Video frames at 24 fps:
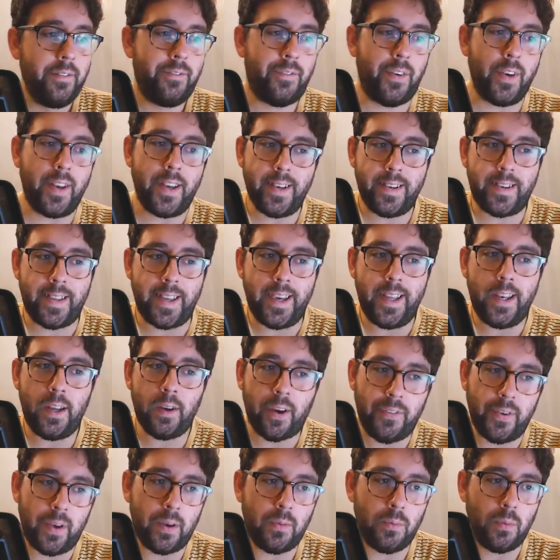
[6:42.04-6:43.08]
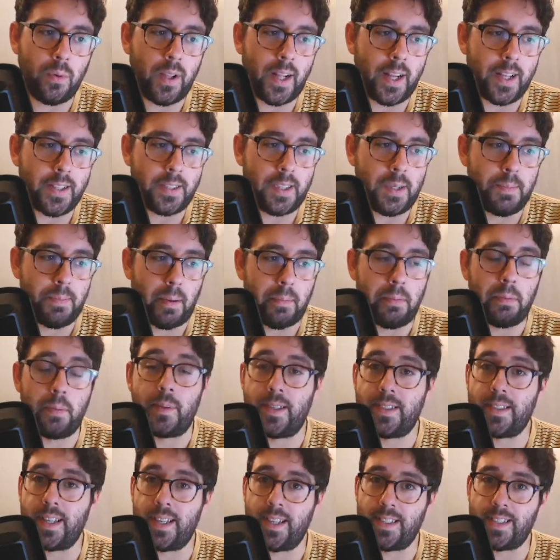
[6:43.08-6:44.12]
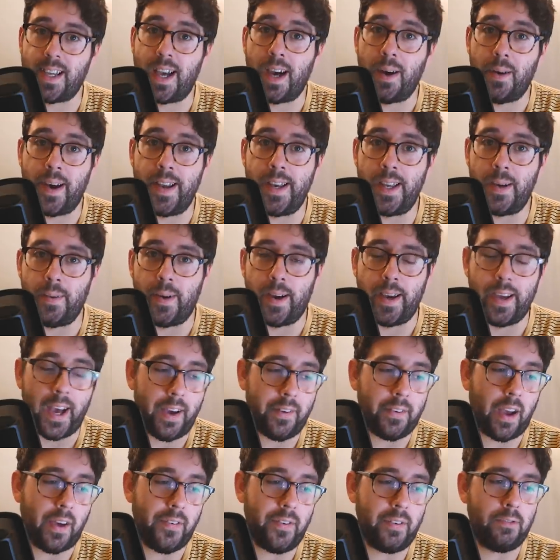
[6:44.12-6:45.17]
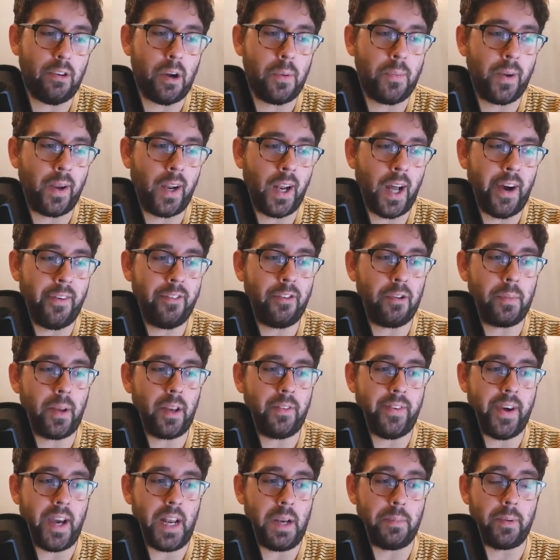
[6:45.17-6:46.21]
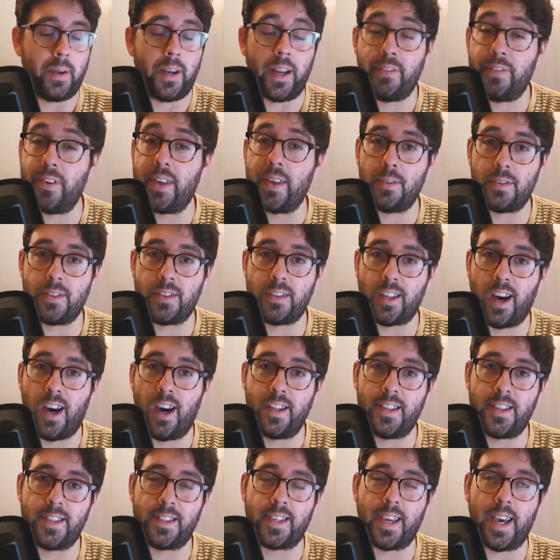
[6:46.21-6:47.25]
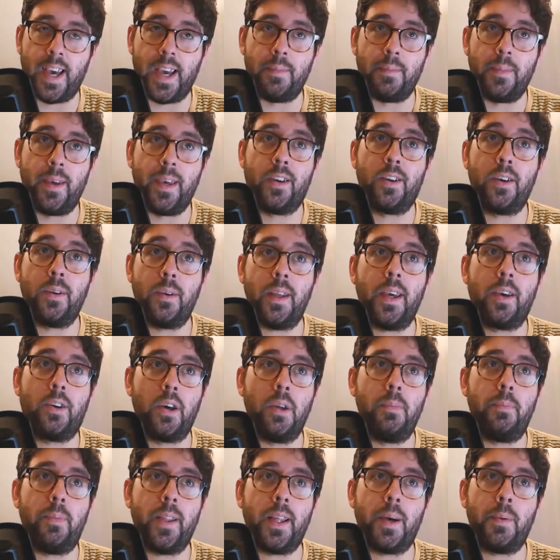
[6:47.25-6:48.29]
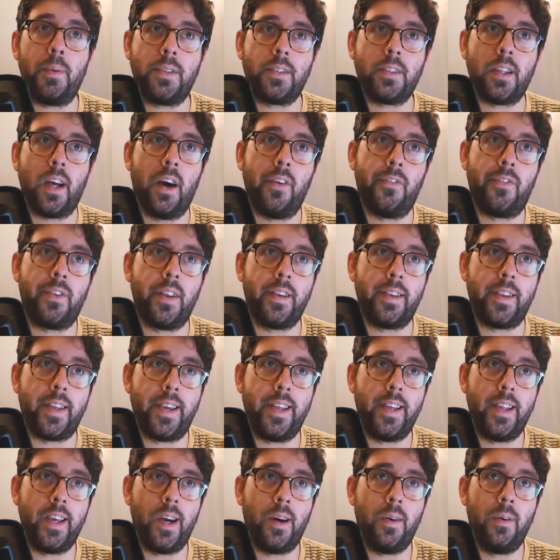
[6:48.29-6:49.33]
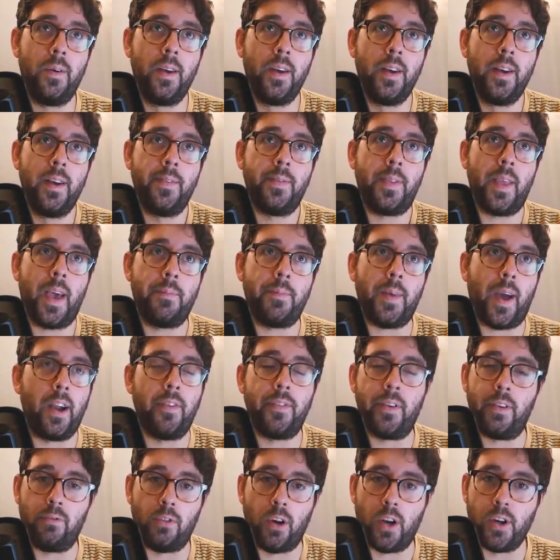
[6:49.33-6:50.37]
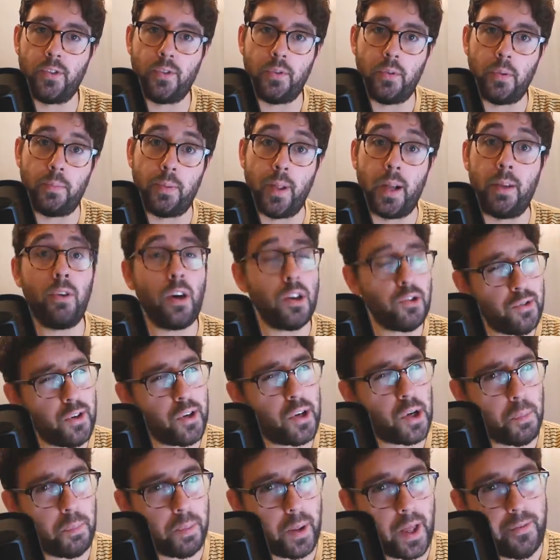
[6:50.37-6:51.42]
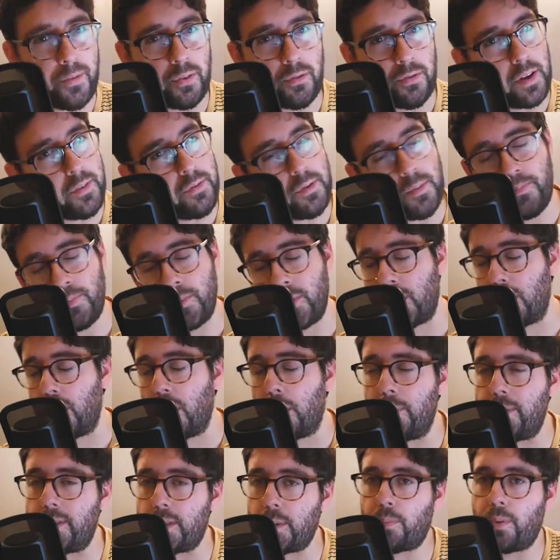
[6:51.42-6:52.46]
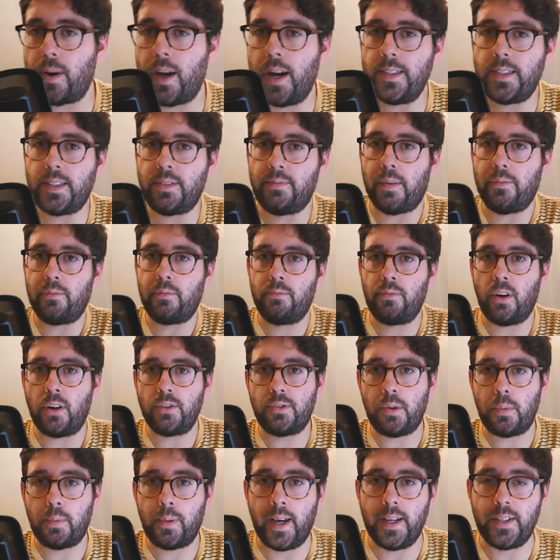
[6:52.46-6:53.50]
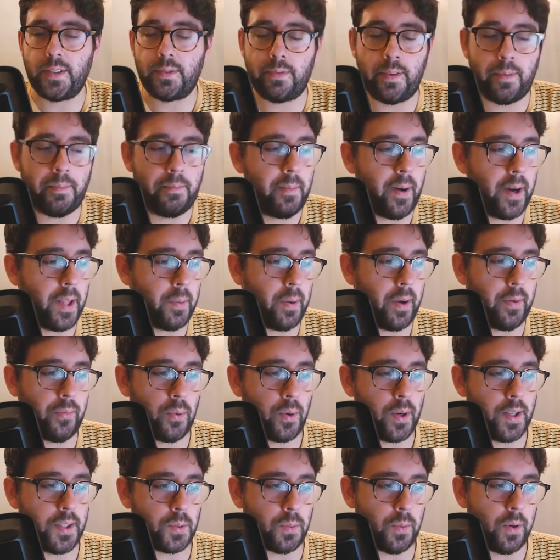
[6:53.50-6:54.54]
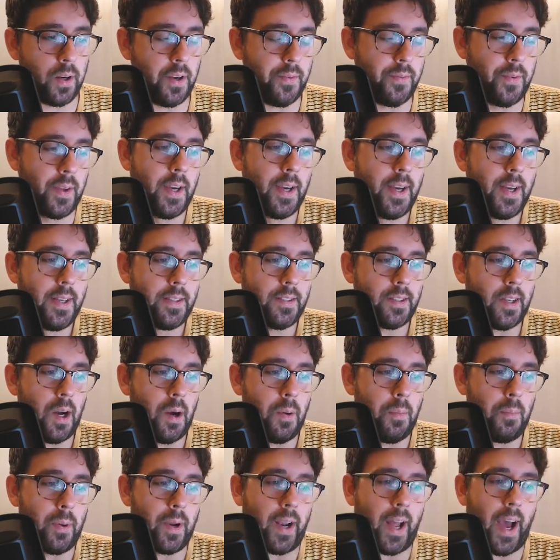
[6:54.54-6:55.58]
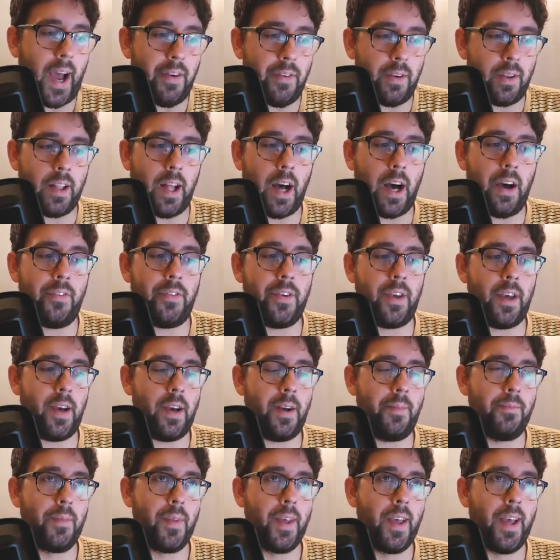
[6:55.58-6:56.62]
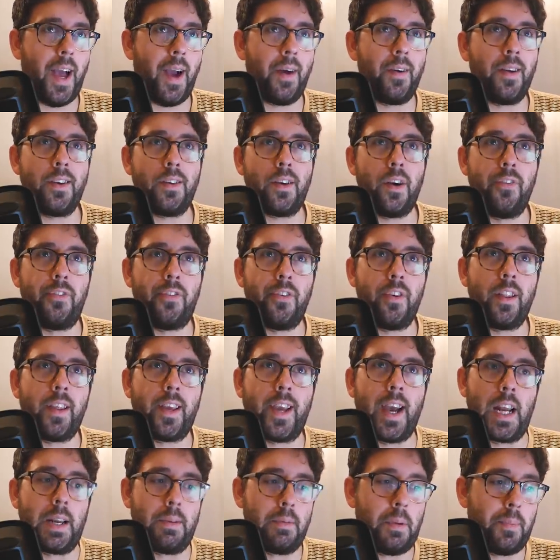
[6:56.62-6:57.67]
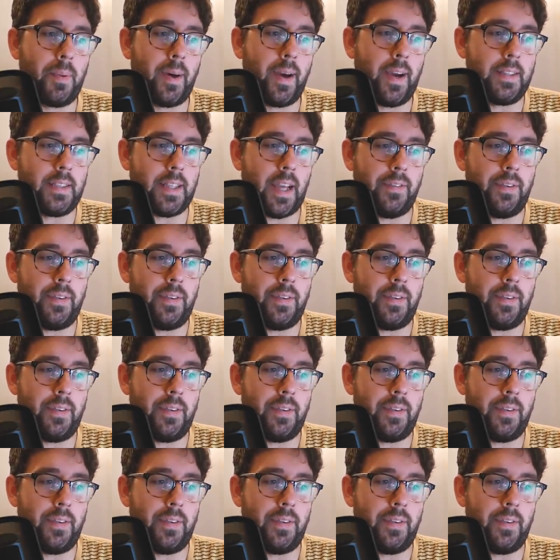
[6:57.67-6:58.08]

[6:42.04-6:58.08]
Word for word: Fernandinho, I think, will actually probably sit this out anyway. I, I think Romelu Lavia will be available, and I think he'll start this game. It could it could be that we start Fernandinho. Um, I don't think Rodri will play. Rodri could play for Riven. Do not be surprised if Rod Rodri plays for Riven, by the way, for what it's worth. So, but I think Lavia, I'm going to go for the academy players.